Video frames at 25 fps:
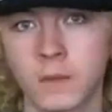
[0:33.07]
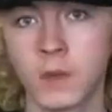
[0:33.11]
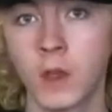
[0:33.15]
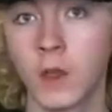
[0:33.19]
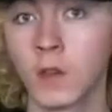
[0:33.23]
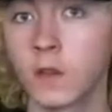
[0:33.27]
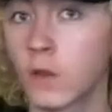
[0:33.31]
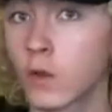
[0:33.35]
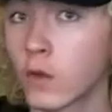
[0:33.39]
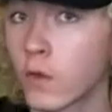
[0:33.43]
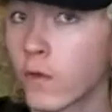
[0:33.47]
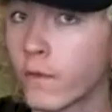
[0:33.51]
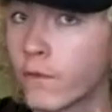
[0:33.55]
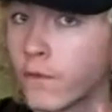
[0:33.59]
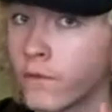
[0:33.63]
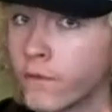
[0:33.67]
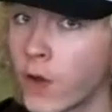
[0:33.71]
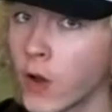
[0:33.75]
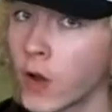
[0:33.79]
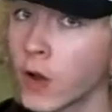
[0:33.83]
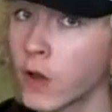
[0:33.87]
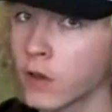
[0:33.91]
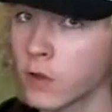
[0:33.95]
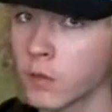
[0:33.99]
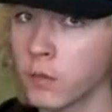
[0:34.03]
So the
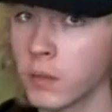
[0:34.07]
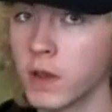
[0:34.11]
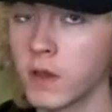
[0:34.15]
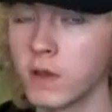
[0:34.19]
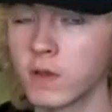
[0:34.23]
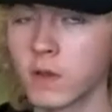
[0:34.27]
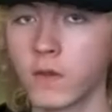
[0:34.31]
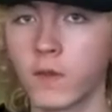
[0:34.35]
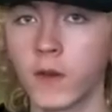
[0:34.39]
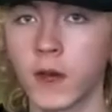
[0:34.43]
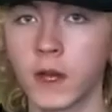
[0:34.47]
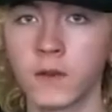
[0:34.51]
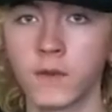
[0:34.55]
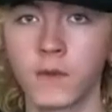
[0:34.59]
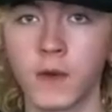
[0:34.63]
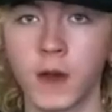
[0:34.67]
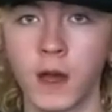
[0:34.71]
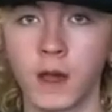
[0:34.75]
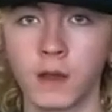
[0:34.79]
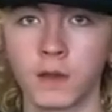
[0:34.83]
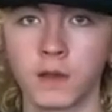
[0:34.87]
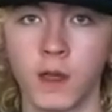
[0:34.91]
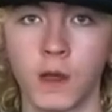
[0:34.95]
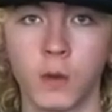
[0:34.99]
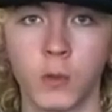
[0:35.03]
first piece of
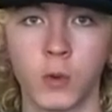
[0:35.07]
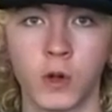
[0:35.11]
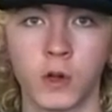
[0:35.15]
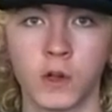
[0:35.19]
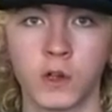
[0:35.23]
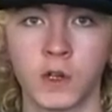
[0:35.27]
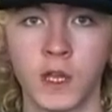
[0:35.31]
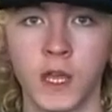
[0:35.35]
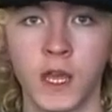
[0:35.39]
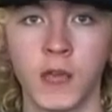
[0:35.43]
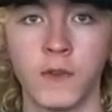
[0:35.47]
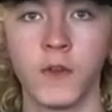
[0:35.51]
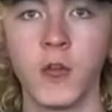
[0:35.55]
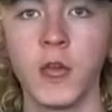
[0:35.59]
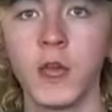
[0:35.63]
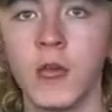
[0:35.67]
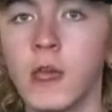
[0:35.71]
advice I want to give